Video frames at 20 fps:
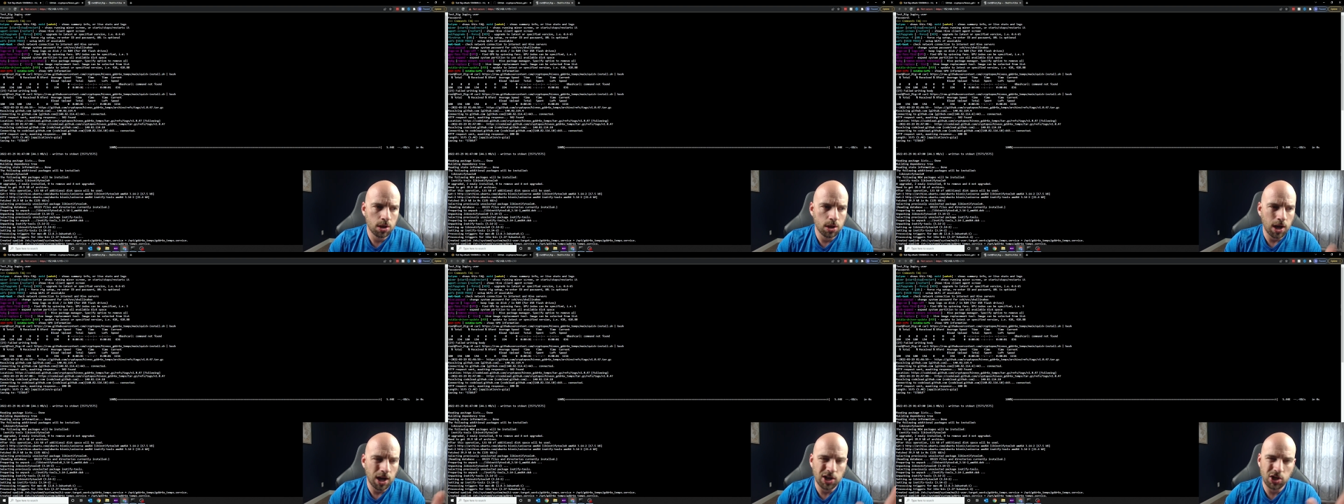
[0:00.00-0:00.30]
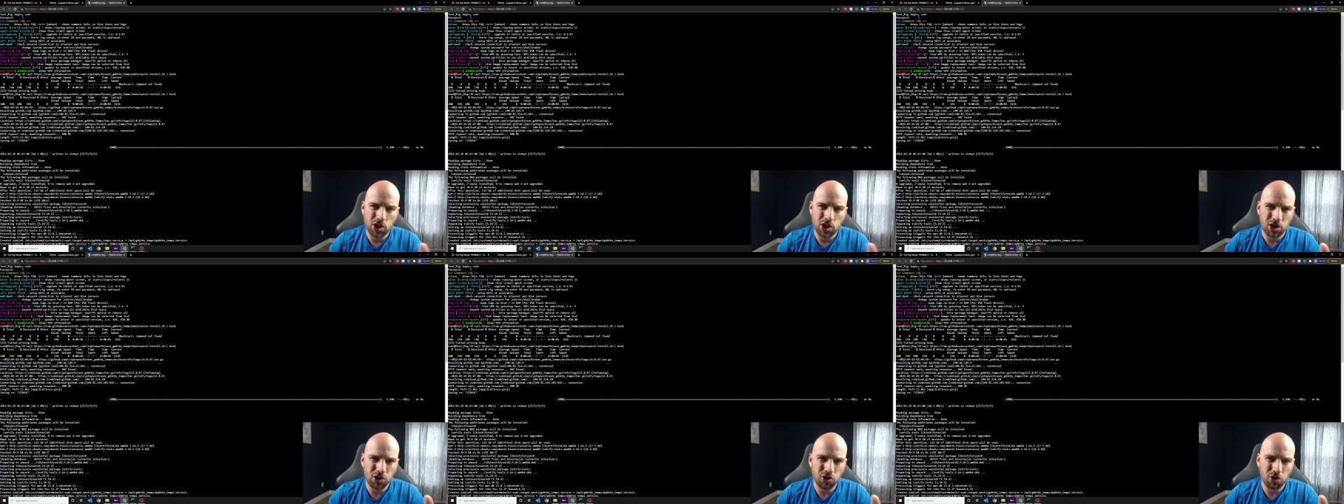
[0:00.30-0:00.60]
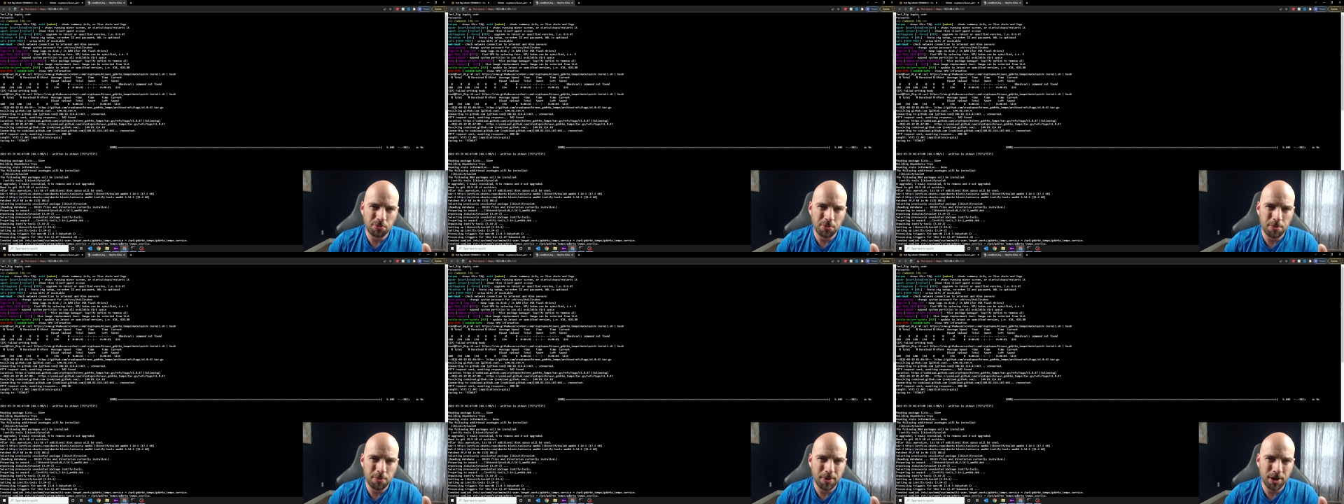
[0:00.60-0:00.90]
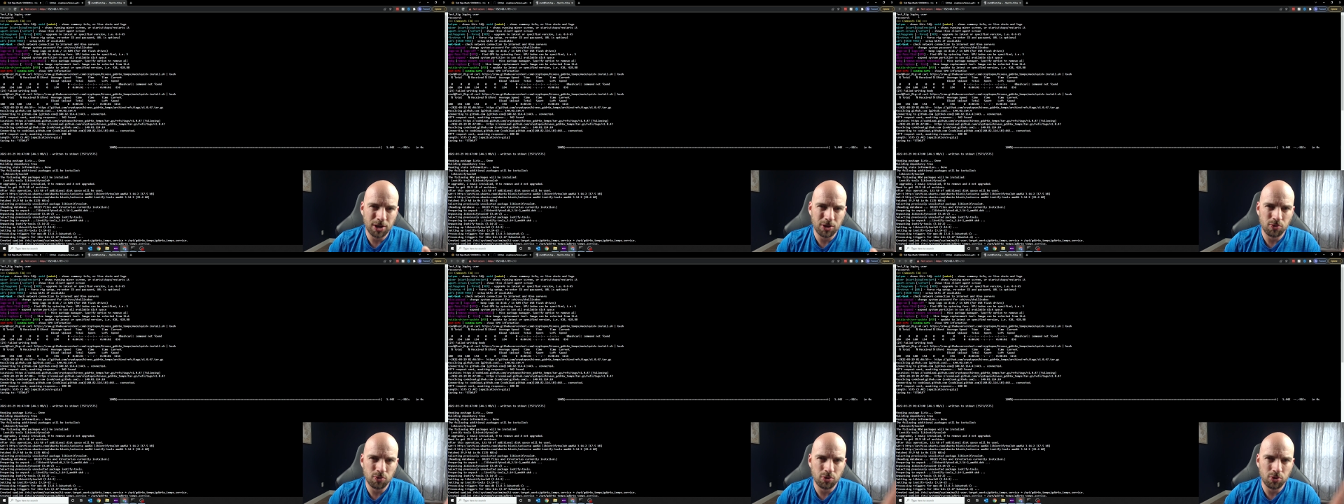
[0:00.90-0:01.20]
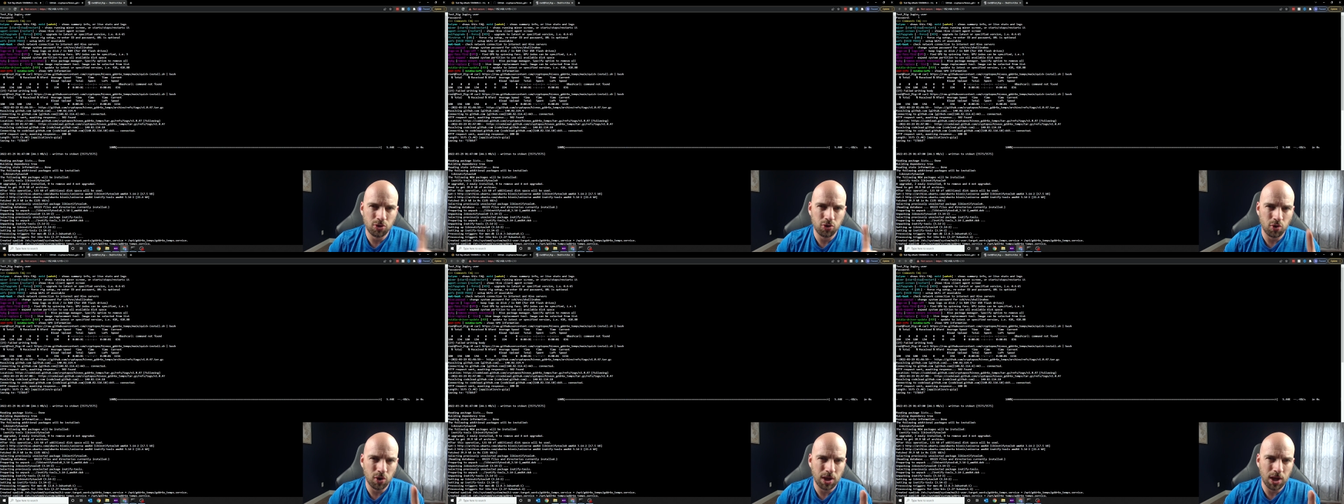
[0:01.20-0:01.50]
I change all my
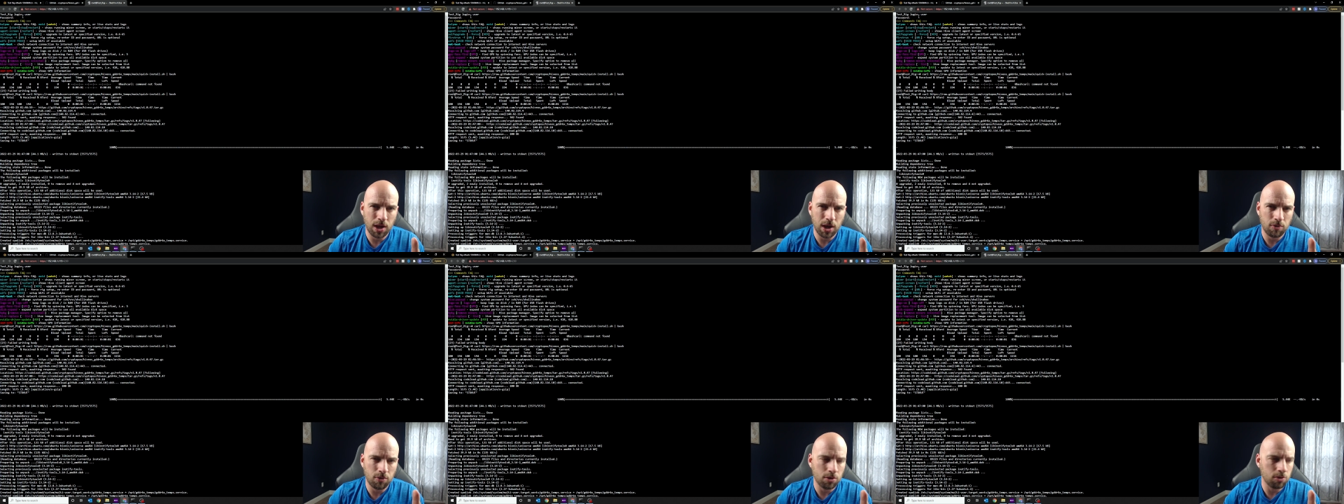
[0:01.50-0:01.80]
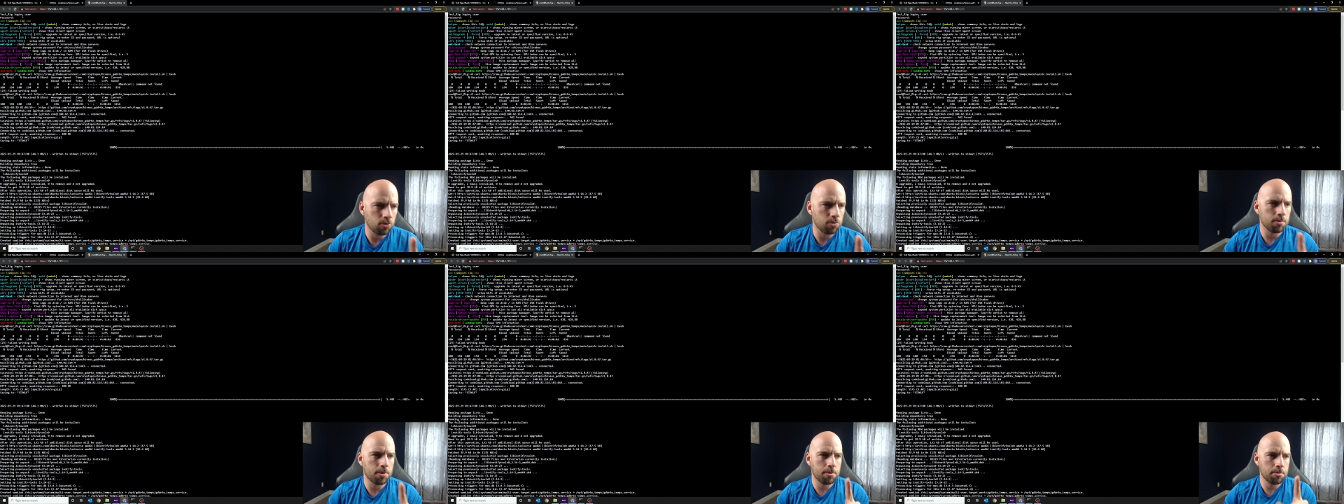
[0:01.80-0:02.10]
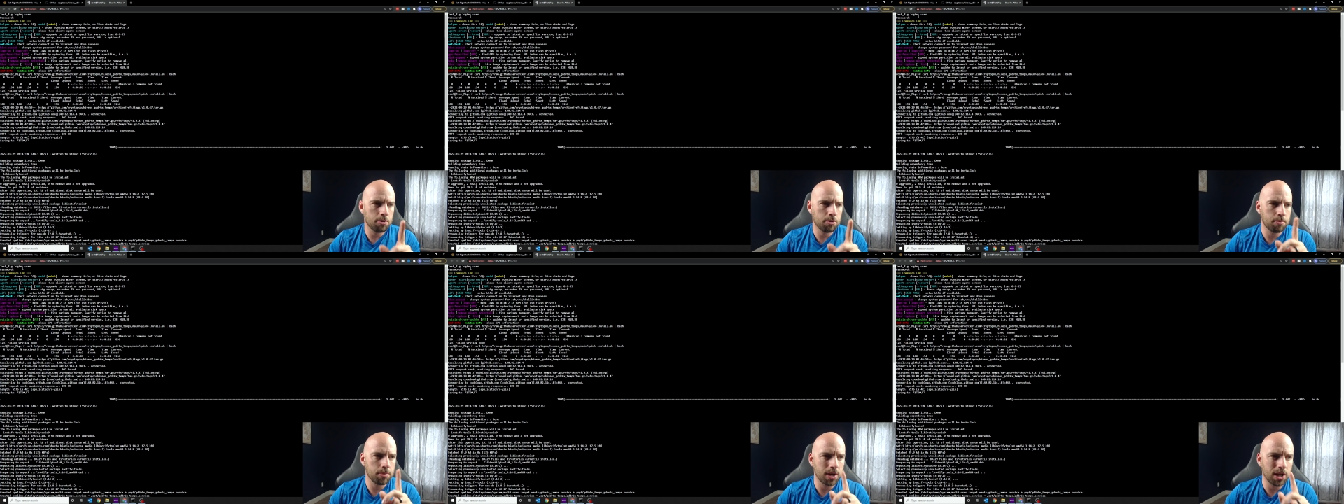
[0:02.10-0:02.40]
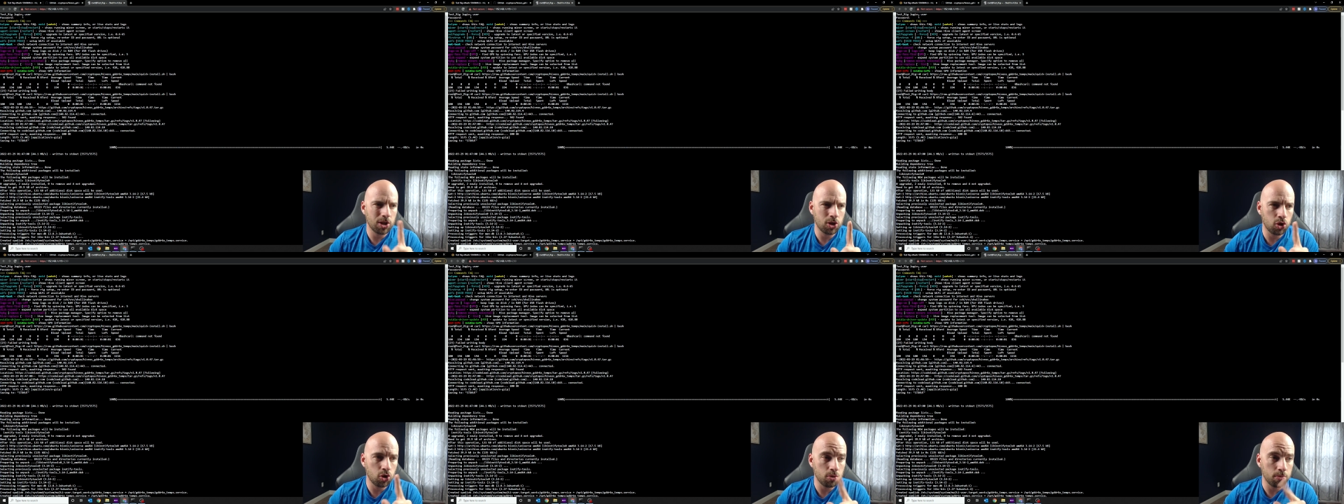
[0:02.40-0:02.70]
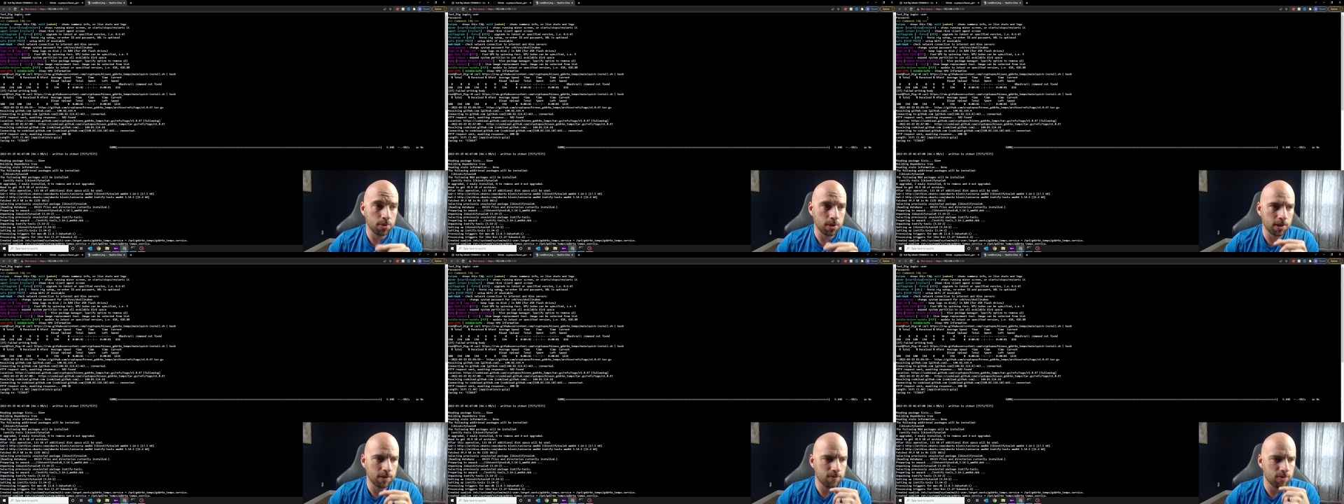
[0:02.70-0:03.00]
passwords, so I can't really remember, but I do
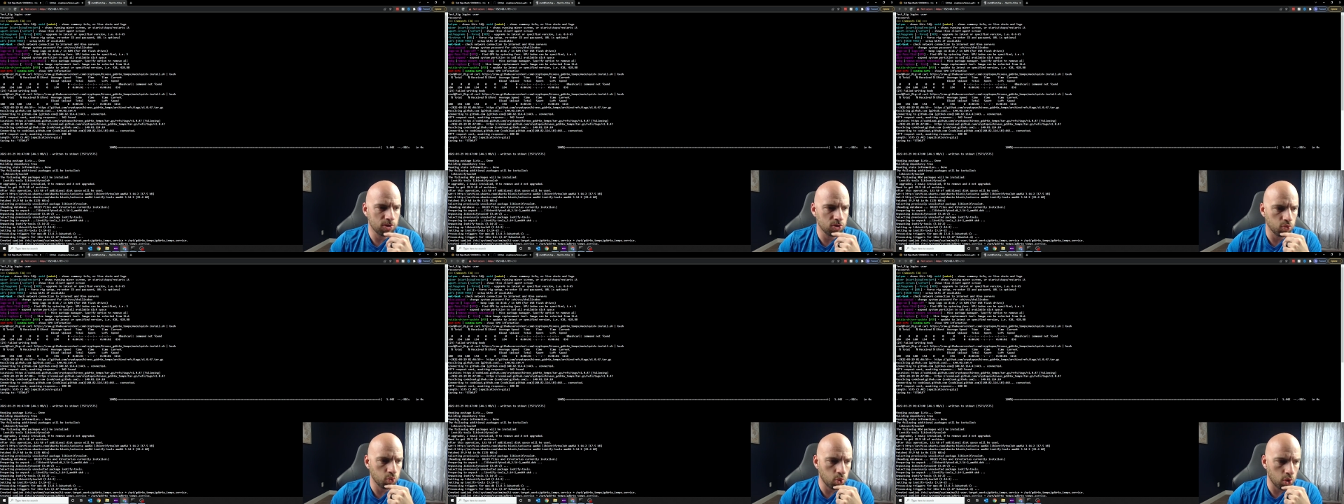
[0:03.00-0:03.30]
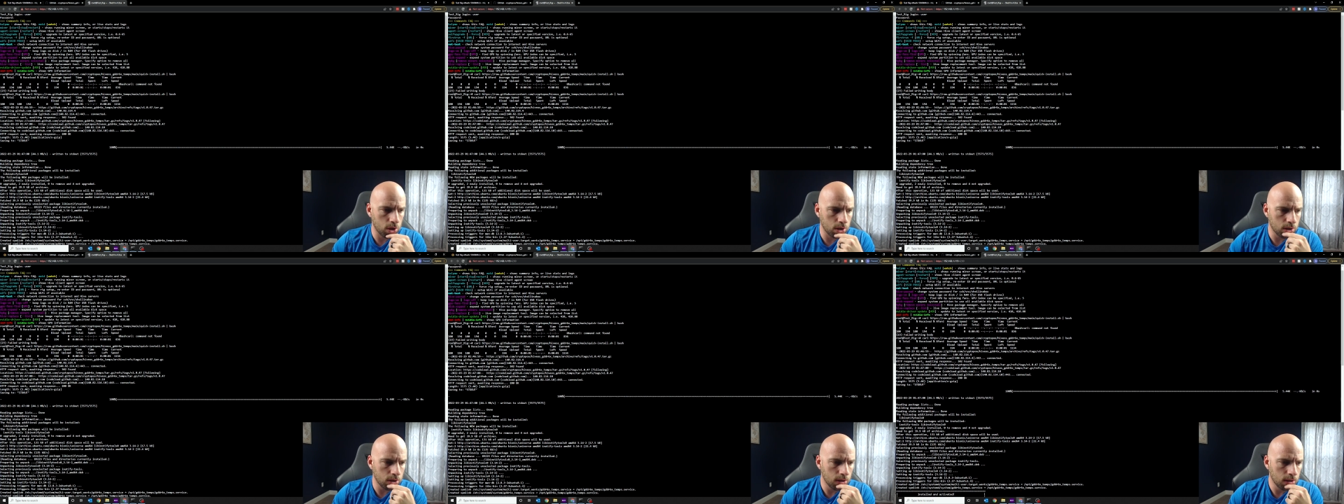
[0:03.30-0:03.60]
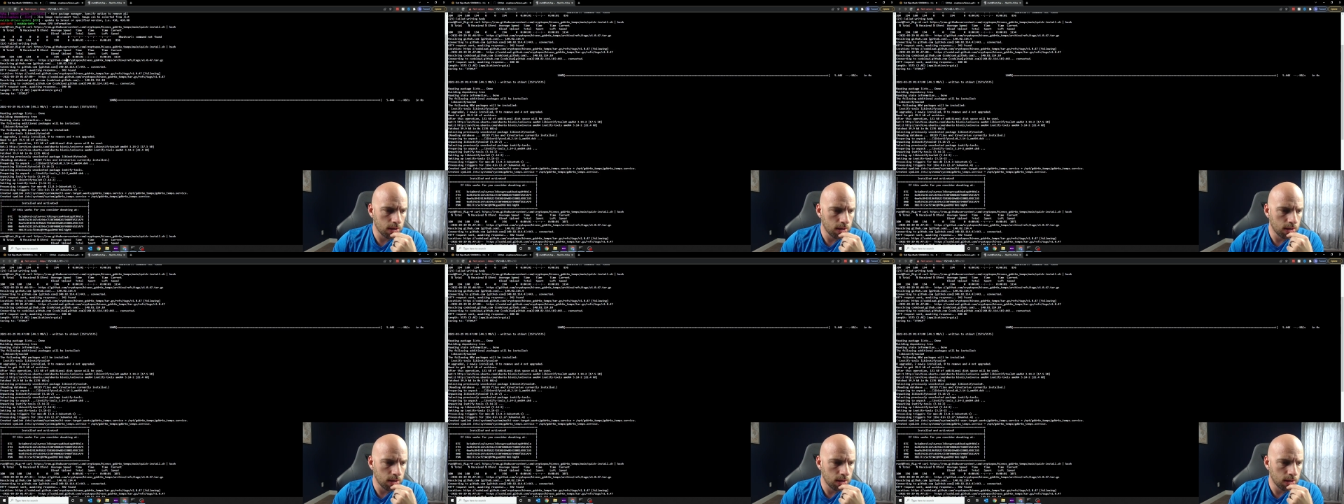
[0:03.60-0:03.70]
believe it's 1.